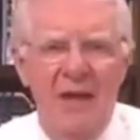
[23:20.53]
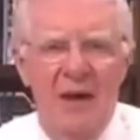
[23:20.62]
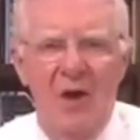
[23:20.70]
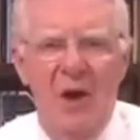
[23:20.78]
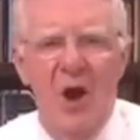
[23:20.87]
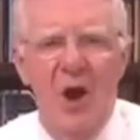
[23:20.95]

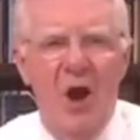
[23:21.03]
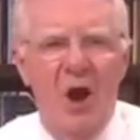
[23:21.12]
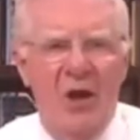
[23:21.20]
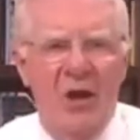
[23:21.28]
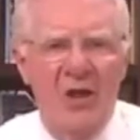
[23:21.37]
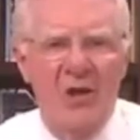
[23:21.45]
There
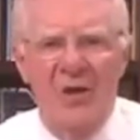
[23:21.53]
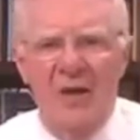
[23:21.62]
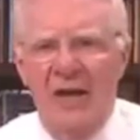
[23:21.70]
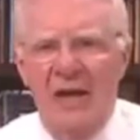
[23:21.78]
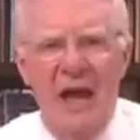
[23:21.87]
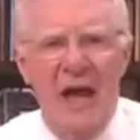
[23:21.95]
are
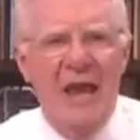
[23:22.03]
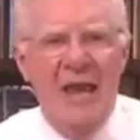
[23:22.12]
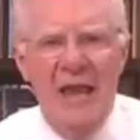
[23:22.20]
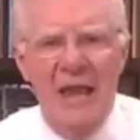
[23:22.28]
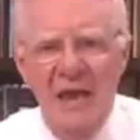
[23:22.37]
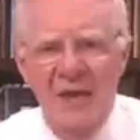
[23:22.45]
literally an